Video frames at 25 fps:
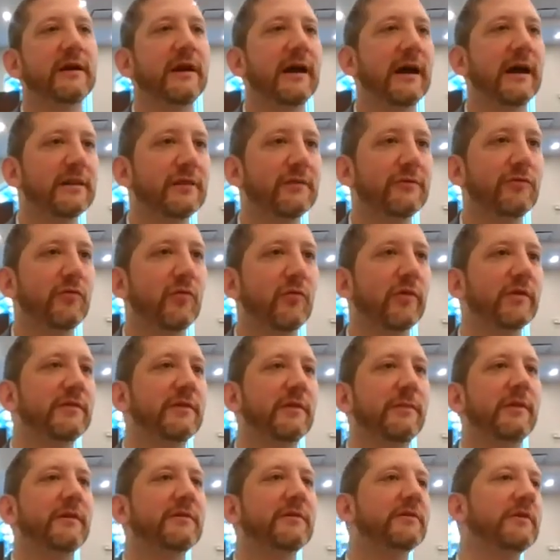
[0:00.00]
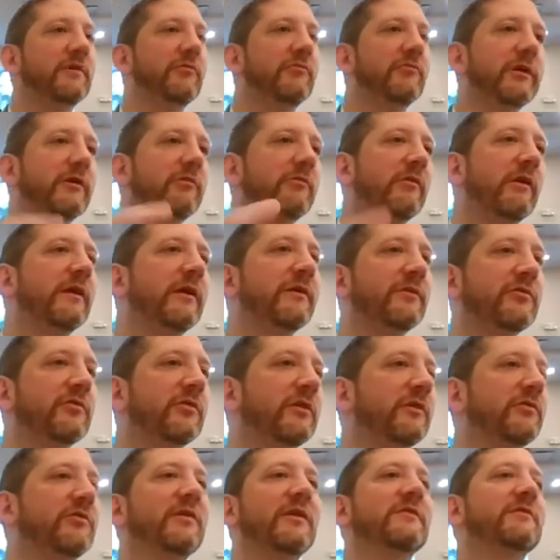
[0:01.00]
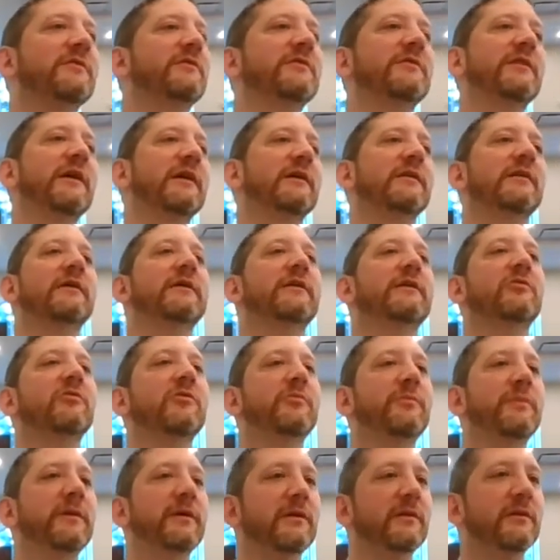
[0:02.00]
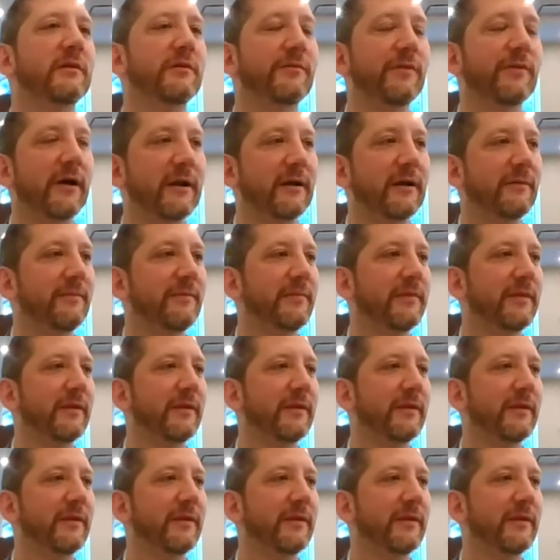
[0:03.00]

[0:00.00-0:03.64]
and the voice, and they basically recreated a song that sounds exactly like it could be Nirvana.